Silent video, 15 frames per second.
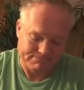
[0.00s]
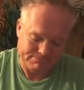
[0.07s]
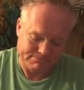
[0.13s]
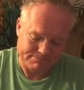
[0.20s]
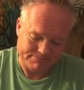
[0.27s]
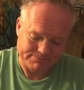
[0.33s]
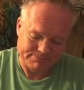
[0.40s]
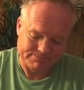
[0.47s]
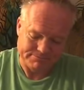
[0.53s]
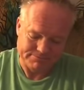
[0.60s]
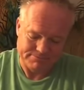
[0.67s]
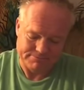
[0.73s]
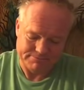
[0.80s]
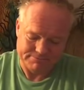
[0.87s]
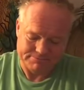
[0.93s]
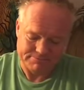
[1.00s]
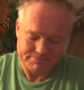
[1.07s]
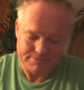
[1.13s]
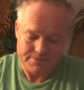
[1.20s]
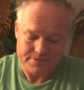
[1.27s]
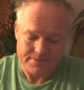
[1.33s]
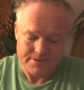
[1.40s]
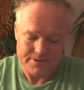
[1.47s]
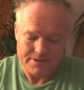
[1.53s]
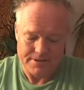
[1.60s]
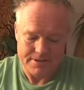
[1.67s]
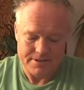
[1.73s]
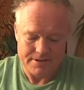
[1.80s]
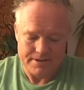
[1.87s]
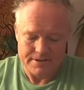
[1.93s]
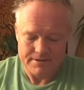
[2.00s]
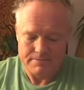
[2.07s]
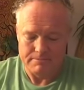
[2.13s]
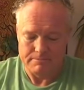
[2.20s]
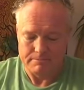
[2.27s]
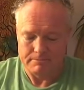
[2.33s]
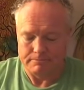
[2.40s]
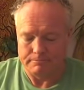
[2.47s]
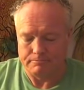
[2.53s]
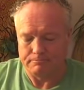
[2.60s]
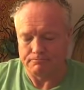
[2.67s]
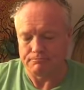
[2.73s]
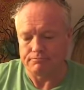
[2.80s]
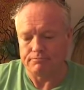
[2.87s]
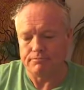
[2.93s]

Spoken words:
No one is speaking in this clip.